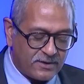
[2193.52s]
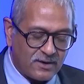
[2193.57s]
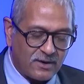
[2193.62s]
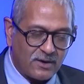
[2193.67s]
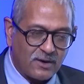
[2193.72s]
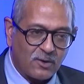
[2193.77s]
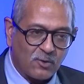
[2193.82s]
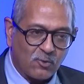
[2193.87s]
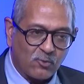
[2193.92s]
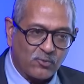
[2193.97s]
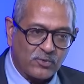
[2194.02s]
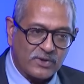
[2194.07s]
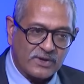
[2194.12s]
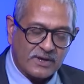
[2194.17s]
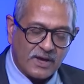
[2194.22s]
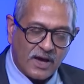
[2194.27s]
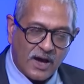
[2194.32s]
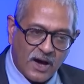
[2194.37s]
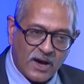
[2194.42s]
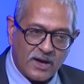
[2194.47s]
uh,
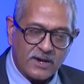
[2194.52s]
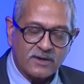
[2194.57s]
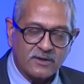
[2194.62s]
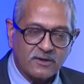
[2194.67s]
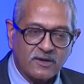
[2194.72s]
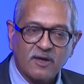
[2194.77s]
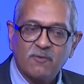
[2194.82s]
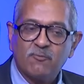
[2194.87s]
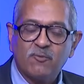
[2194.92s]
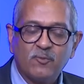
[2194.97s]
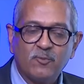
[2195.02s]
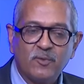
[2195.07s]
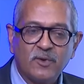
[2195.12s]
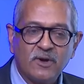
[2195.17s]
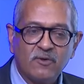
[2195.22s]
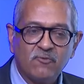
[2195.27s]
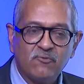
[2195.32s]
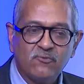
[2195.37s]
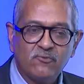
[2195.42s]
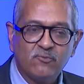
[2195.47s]
we are capable
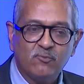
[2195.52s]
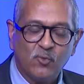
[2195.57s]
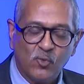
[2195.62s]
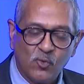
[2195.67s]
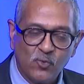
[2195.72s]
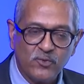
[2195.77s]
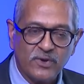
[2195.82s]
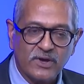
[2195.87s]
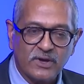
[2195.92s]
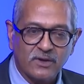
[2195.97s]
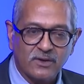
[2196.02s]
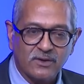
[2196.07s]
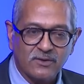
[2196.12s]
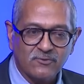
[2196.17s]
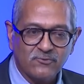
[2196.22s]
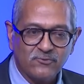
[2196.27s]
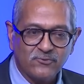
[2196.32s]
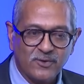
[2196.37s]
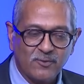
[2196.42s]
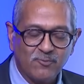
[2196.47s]
of moving
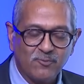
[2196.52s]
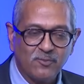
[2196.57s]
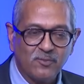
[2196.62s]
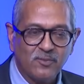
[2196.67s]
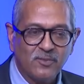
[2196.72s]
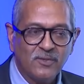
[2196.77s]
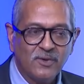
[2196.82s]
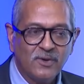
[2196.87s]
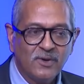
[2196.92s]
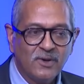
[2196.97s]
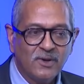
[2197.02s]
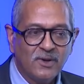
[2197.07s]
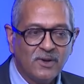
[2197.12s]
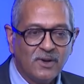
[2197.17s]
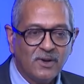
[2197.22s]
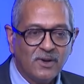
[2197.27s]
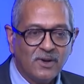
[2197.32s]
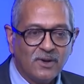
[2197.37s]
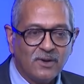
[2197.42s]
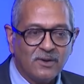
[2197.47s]
from
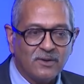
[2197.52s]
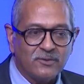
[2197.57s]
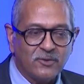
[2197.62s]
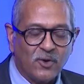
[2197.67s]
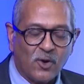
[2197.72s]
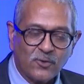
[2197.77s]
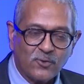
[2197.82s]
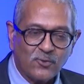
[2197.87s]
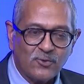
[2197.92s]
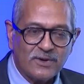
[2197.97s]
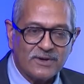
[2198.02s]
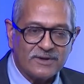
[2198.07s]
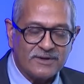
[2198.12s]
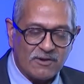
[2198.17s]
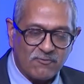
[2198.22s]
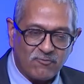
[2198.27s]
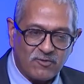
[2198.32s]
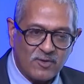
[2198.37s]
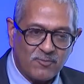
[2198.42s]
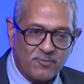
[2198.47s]
not only
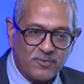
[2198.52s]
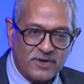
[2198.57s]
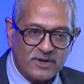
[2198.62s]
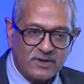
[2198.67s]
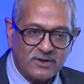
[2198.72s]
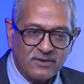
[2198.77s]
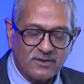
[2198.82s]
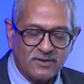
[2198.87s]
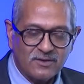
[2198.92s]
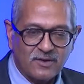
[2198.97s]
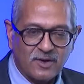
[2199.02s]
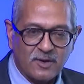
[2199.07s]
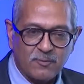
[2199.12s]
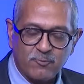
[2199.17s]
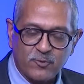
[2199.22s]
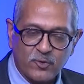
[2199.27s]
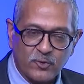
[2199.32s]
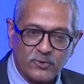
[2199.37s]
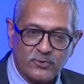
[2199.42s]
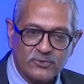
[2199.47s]
developing
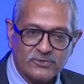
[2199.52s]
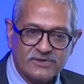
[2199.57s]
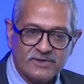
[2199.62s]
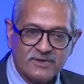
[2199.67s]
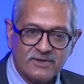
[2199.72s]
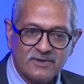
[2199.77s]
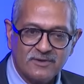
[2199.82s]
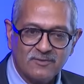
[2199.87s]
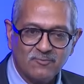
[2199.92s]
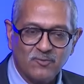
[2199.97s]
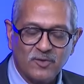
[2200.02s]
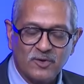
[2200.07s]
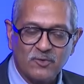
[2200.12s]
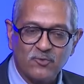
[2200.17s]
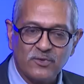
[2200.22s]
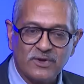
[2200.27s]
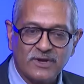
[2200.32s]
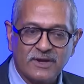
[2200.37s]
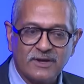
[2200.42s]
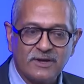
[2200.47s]
and producing, but
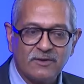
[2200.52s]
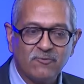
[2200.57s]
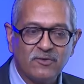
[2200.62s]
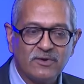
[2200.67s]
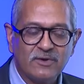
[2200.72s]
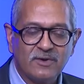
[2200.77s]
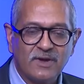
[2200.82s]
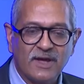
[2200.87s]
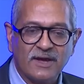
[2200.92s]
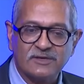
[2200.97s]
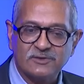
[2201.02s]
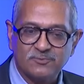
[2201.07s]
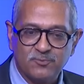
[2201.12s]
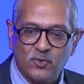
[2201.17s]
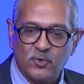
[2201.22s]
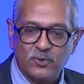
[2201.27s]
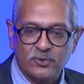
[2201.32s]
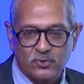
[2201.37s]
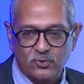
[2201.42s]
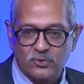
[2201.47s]
we can even
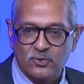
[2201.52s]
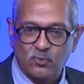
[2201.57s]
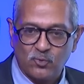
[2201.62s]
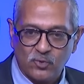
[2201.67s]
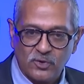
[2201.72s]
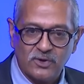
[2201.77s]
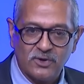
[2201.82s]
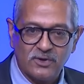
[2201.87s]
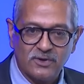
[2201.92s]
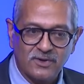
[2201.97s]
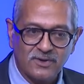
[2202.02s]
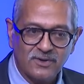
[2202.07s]
export to the world.